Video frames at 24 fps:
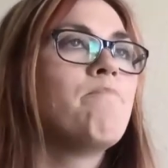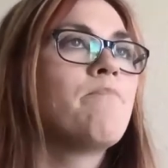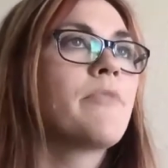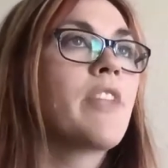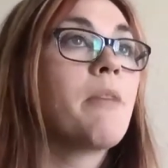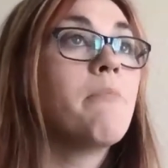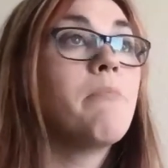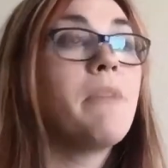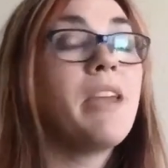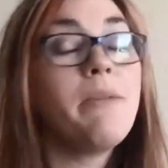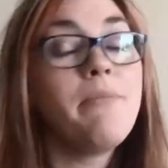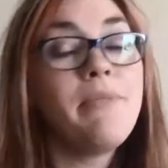
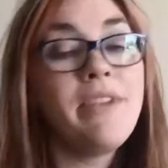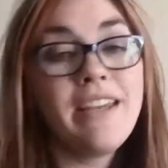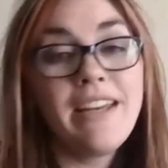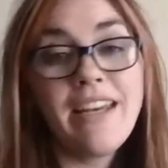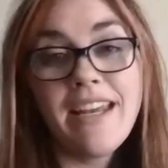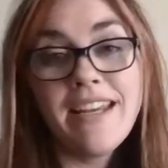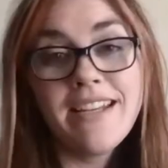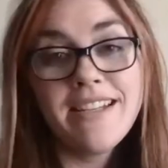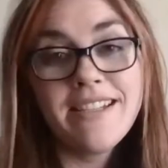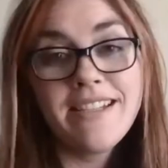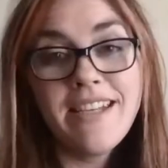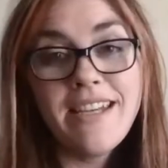maybe an
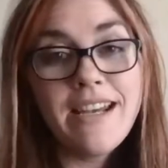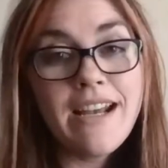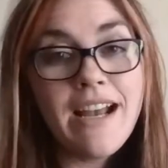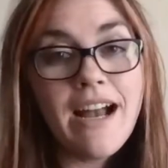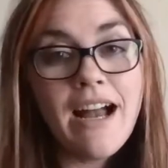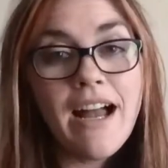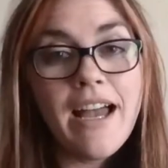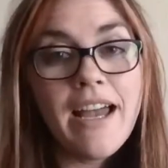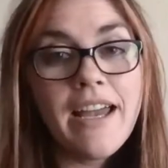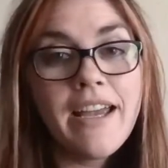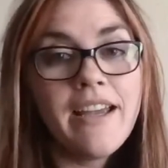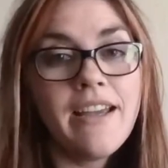AC
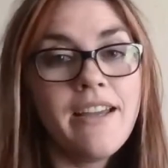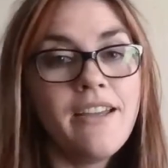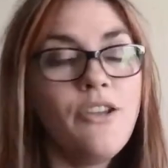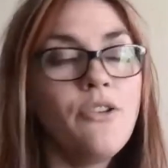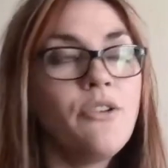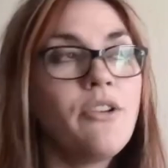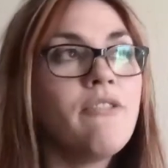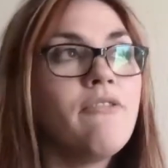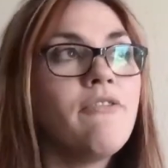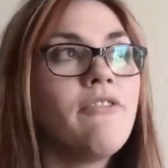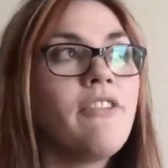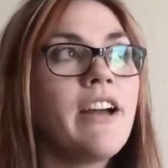guy, you
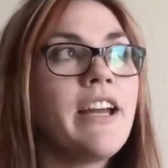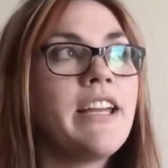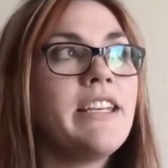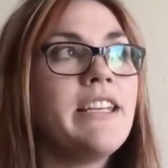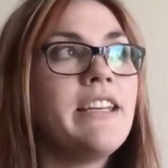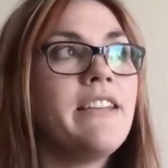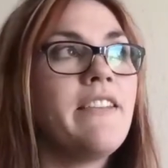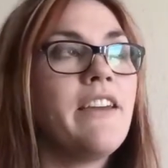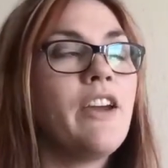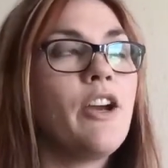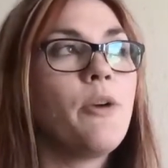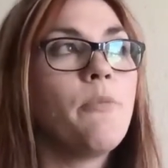can find
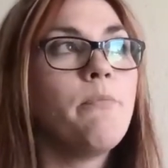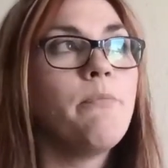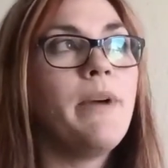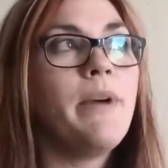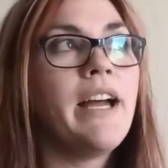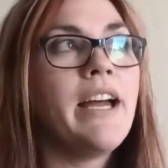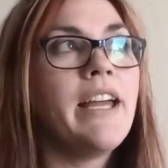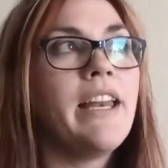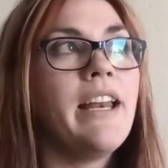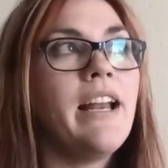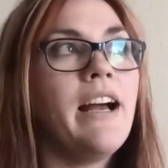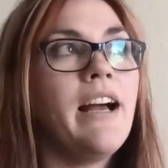it there.
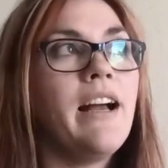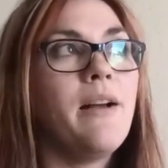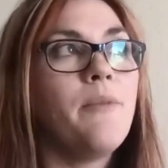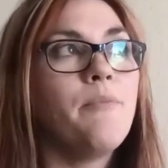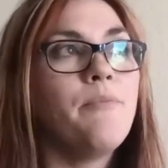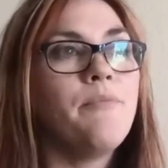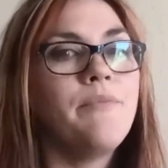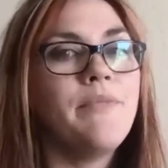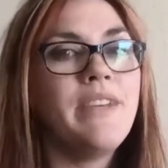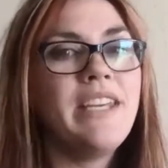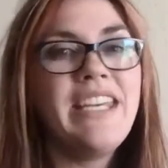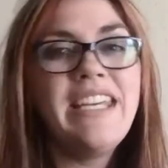But
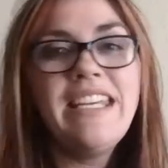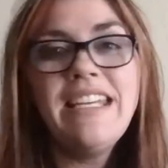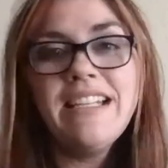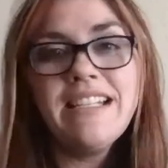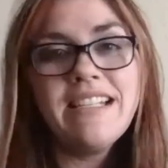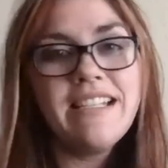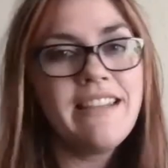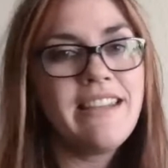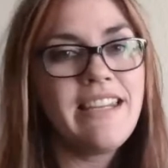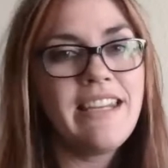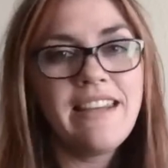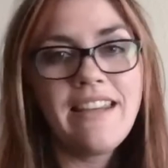he
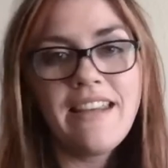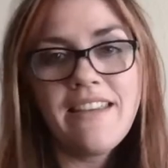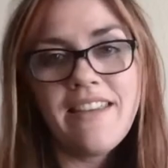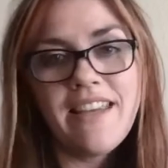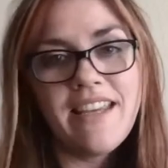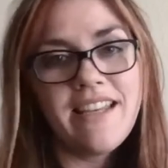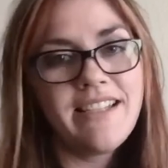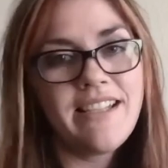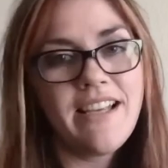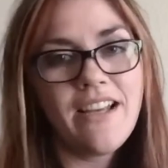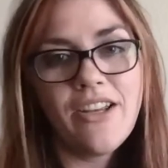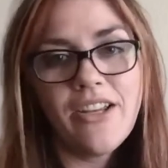doesn't think that they
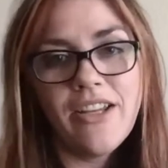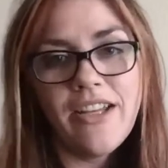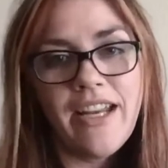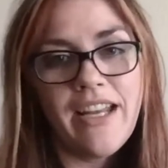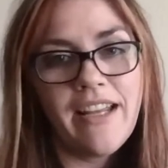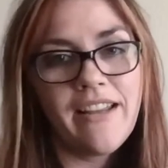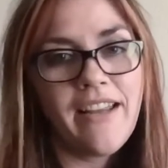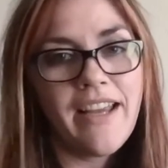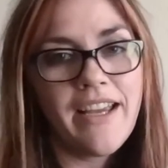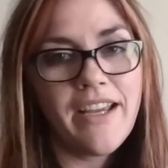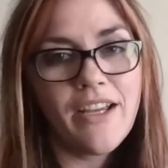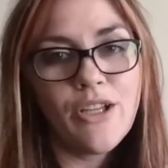sell it
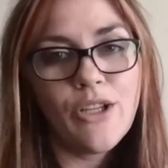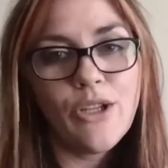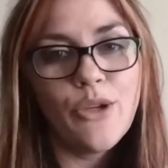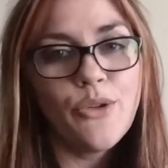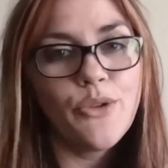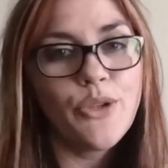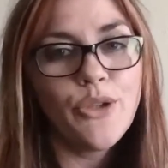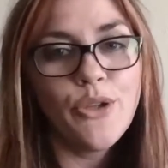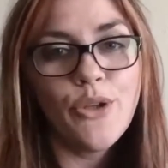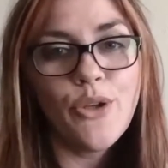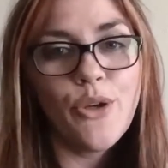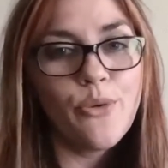at like a
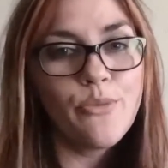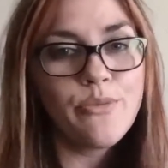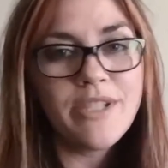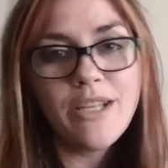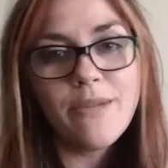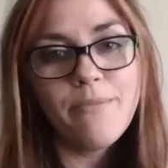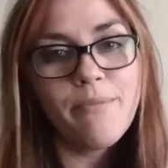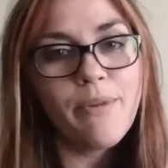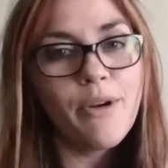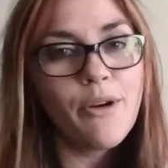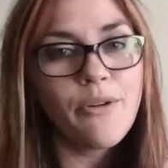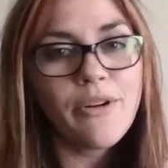local Home
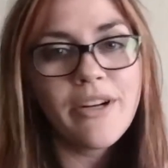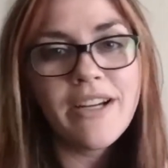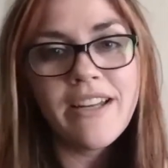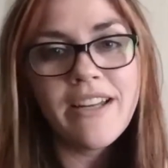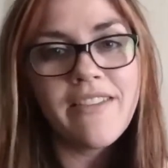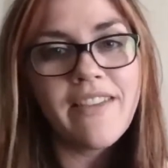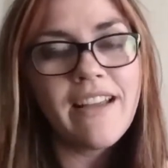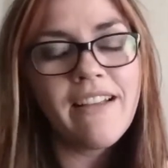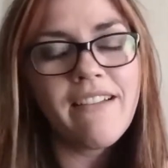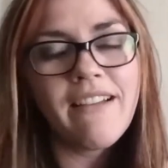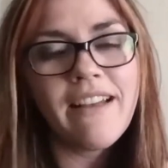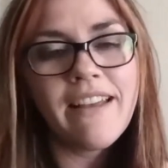Depot or
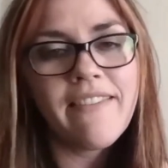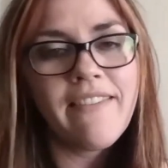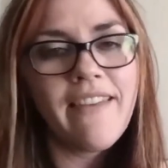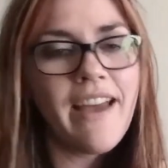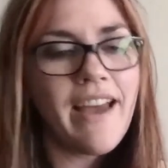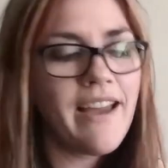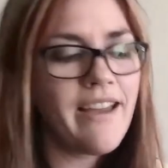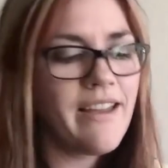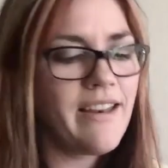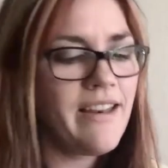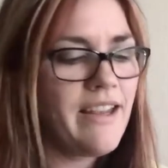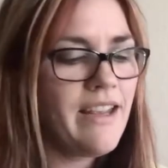anything like
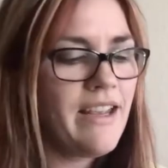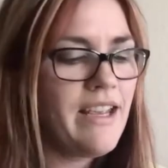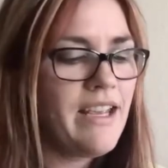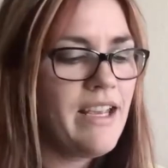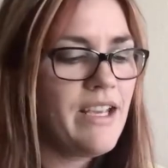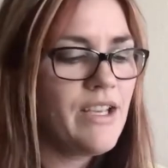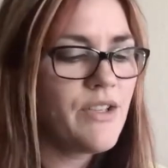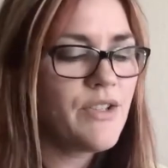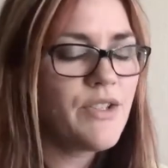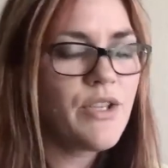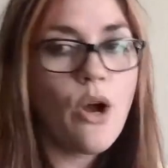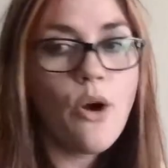that.
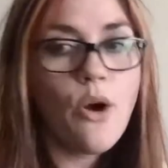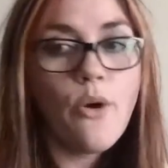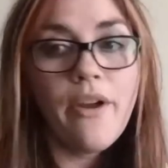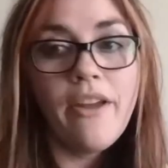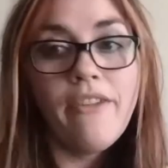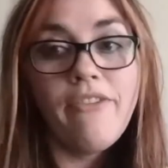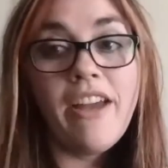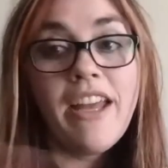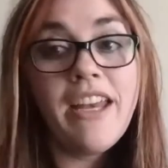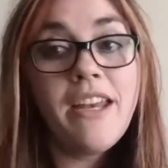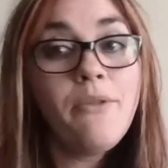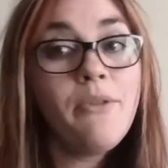So
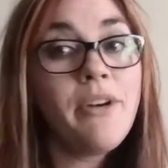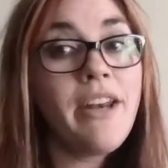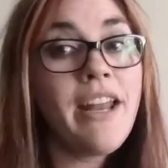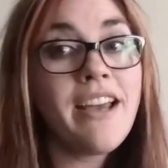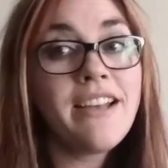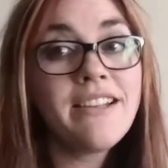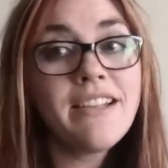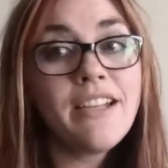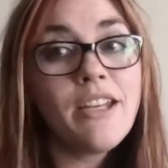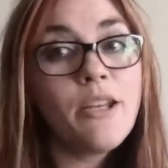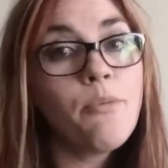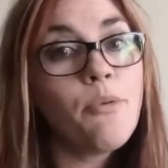if anyone
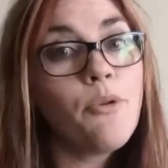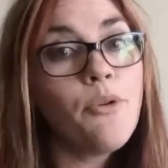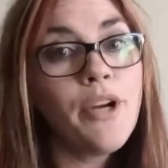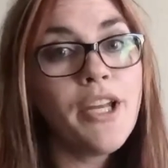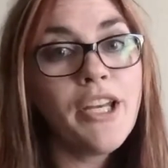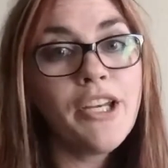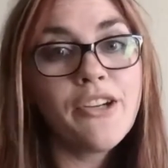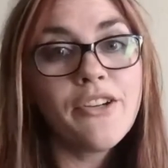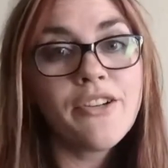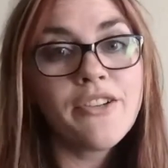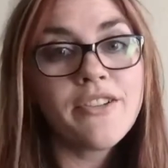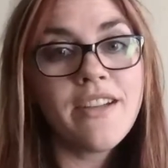has any
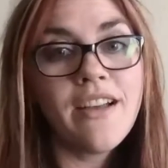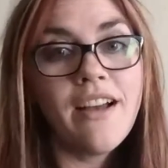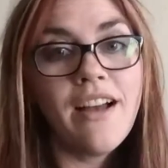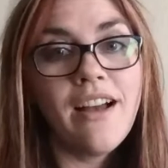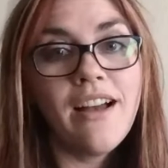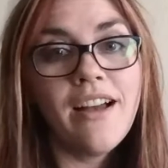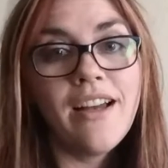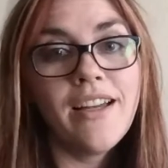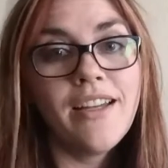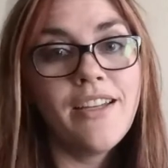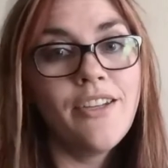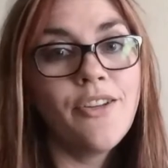pointers
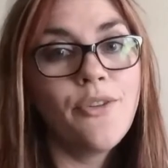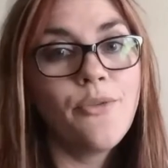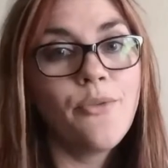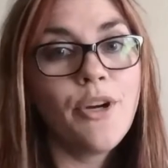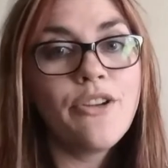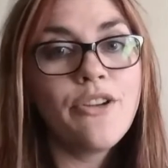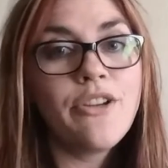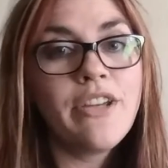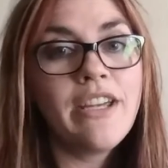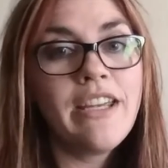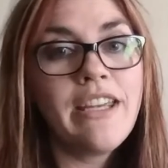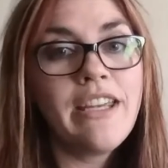on
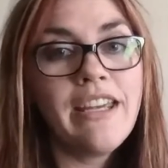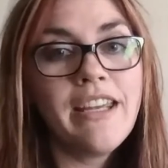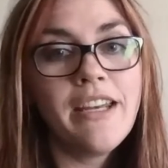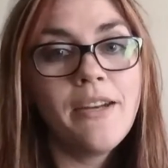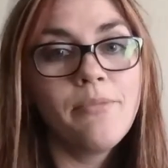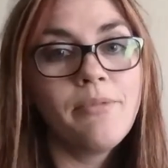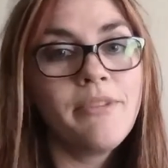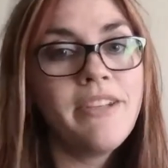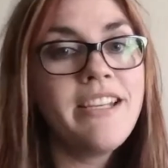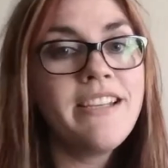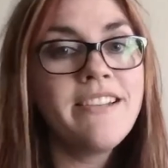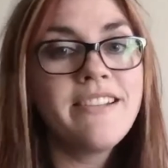where you can get
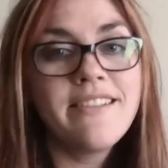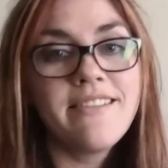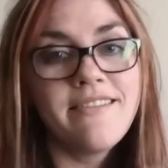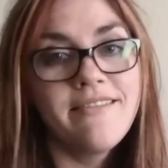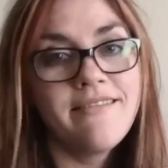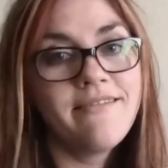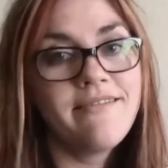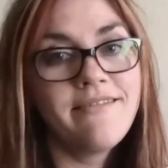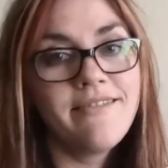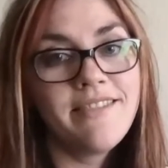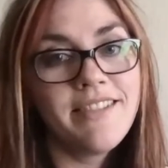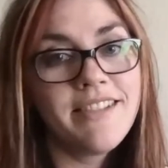it, please
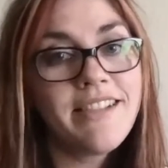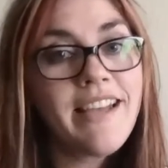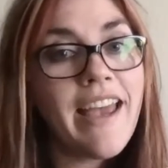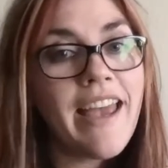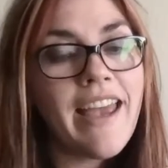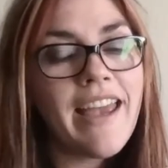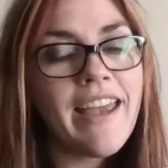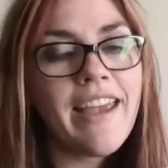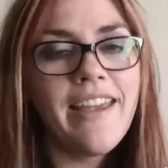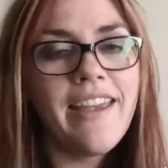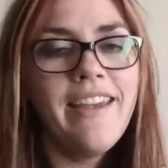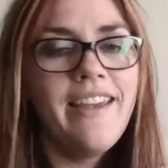
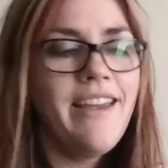say.